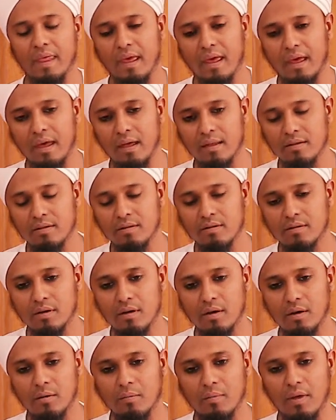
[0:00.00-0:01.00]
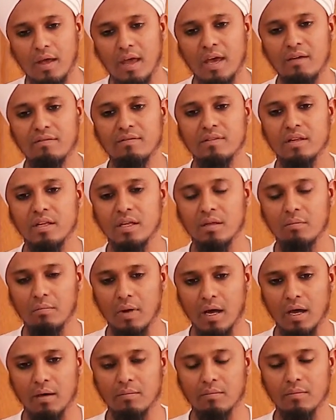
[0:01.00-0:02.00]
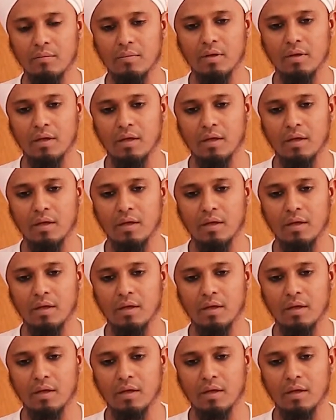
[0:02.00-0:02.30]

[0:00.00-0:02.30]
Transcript: and have the imam.